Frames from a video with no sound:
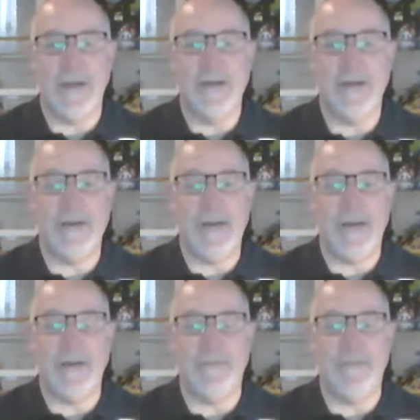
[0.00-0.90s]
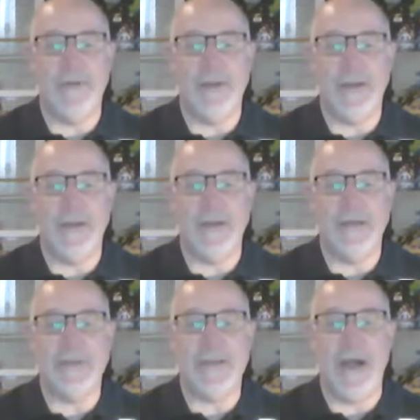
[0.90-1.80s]
And and if
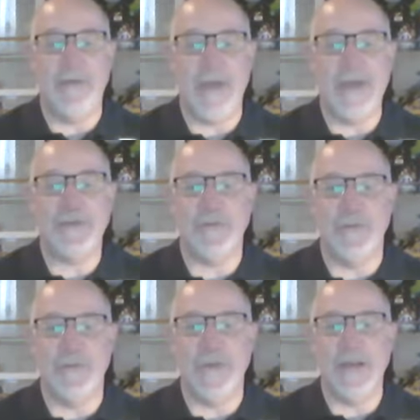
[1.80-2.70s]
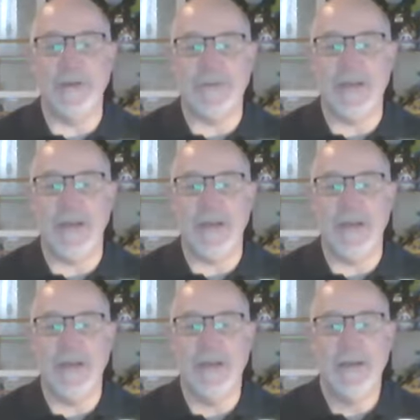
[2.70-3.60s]
and salvation reveals that
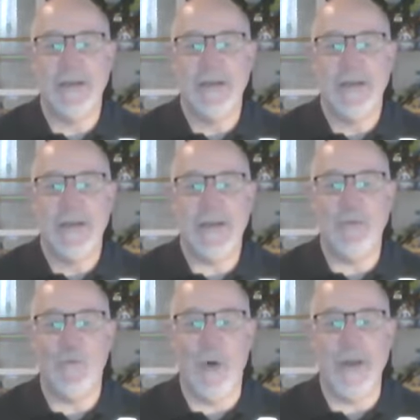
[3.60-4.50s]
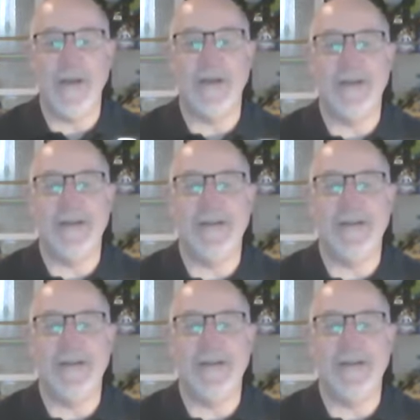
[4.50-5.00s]
He He wanted